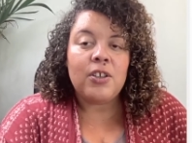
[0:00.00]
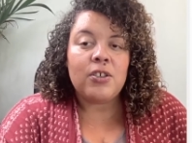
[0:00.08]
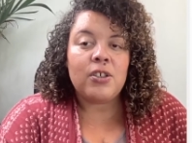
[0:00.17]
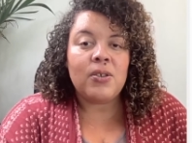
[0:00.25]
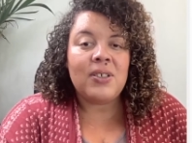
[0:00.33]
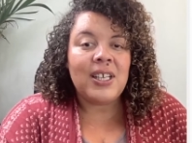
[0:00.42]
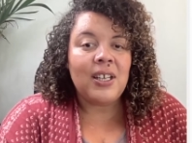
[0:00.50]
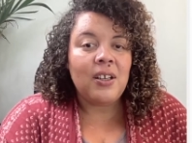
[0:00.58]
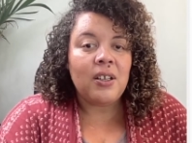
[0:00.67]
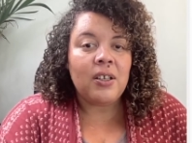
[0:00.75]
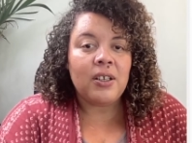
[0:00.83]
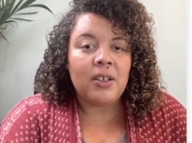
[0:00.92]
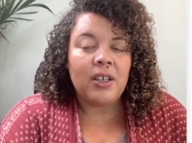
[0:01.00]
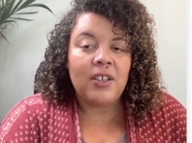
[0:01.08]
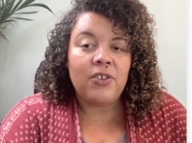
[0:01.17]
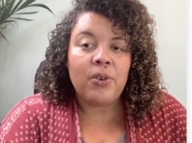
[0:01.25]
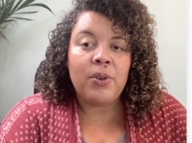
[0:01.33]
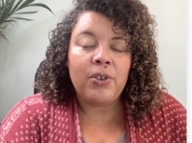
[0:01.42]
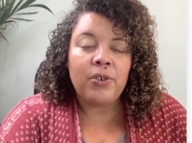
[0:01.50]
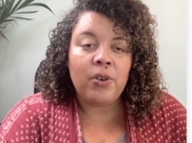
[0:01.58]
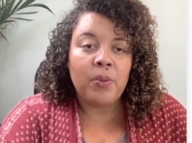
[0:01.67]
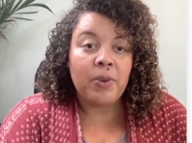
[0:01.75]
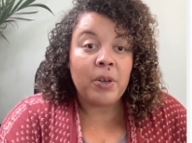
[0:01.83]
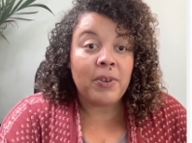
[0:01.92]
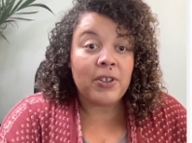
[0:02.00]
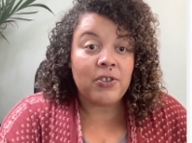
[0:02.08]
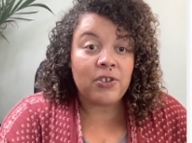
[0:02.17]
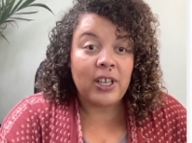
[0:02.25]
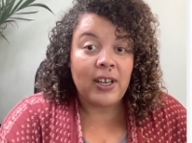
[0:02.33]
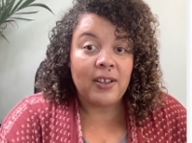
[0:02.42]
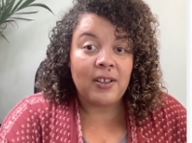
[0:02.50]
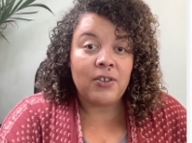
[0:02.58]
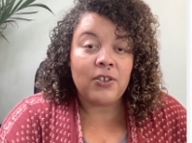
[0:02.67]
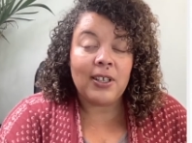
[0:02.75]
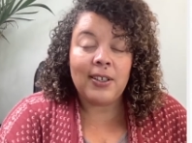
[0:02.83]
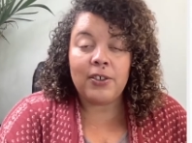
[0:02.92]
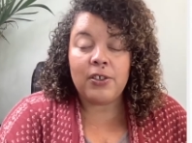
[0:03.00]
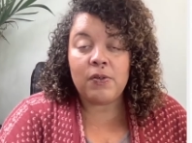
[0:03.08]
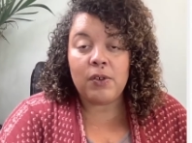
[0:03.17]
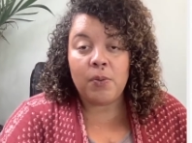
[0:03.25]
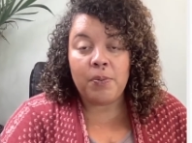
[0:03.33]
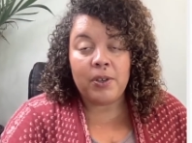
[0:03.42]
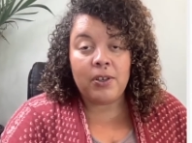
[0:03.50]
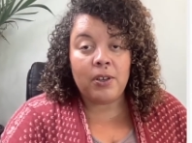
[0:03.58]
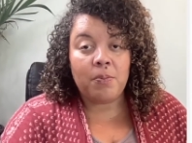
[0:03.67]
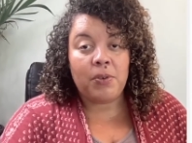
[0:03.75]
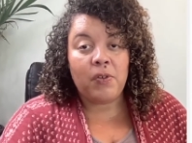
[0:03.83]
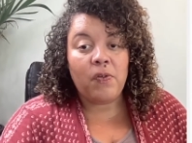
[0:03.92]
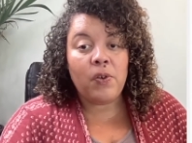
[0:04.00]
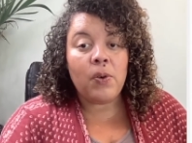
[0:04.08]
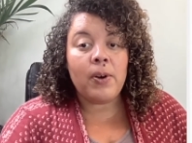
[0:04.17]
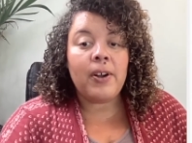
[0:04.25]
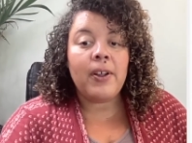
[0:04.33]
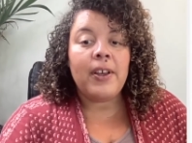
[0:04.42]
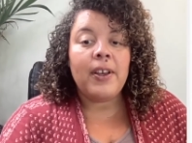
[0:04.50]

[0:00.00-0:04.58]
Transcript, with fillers: So take a look. It's going to open up as a challenge unless you've opened it up before,